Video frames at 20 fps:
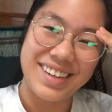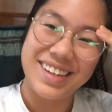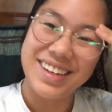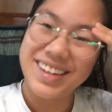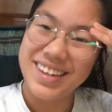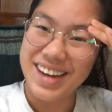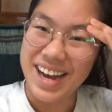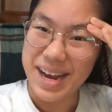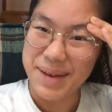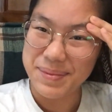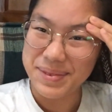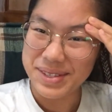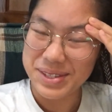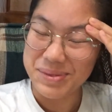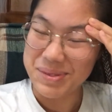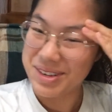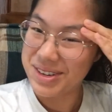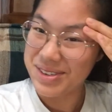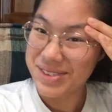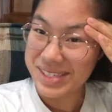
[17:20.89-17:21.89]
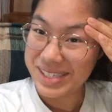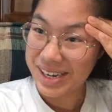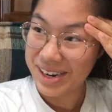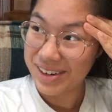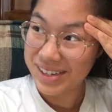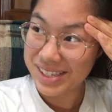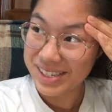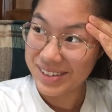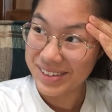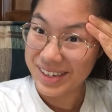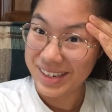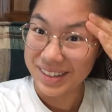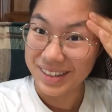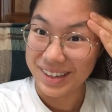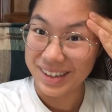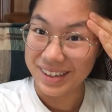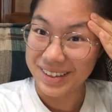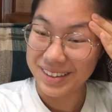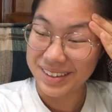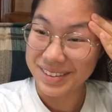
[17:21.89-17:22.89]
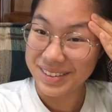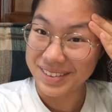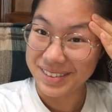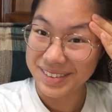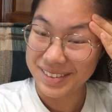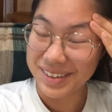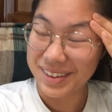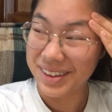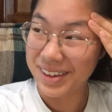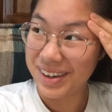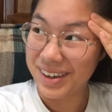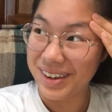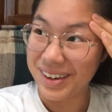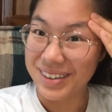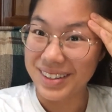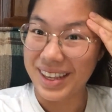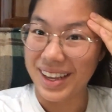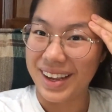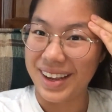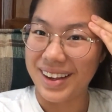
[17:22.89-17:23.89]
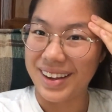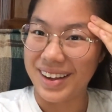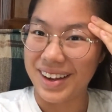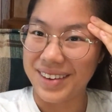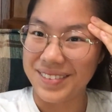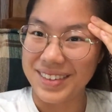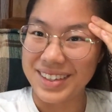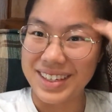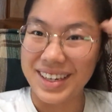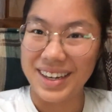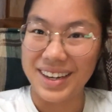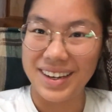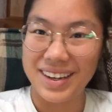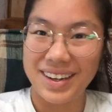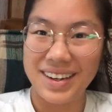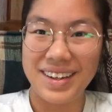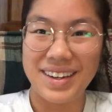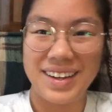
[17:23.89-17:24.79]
It happens when you stare at a screen like all day, every day.